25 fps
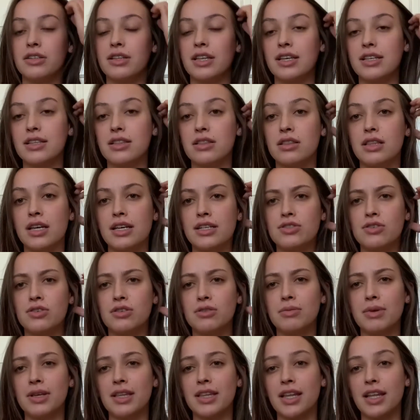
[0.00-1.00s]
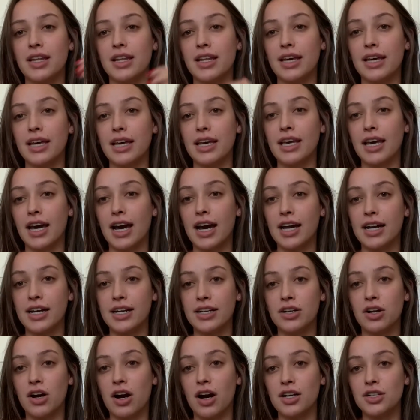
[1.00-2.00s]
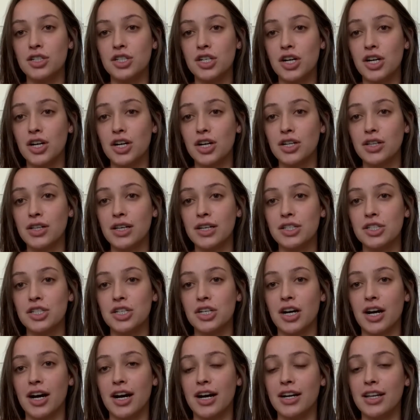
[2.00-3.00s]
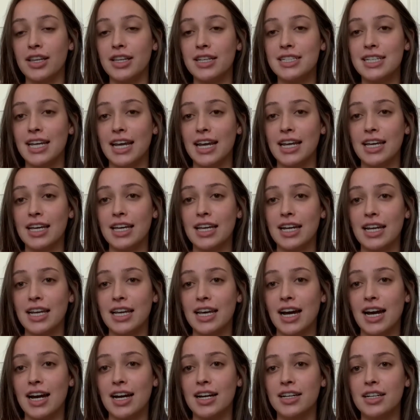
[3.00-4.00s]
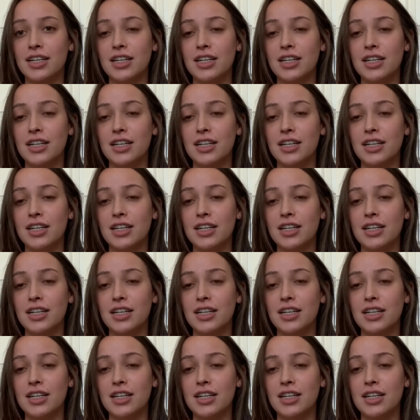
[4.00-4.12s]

They told me that like a cat had got to her, like she got out of the tank and a cat